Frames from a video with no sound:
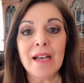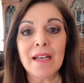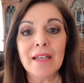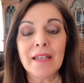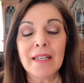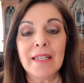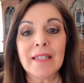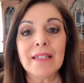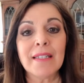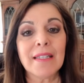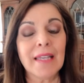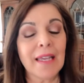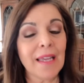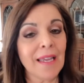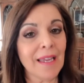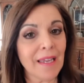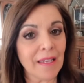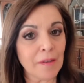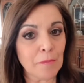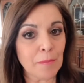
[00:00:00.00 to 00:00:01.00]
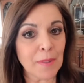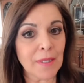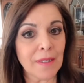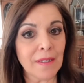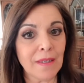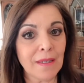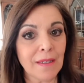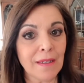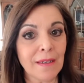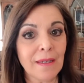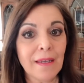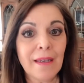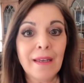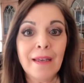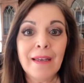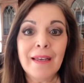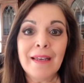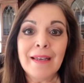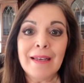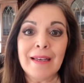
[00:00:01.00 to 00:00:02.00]
It can be
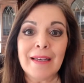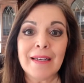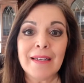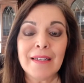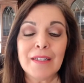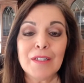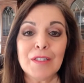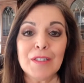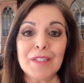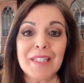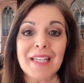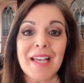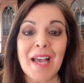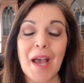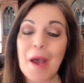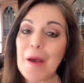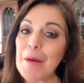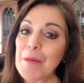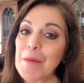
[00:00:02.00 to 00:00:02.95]
a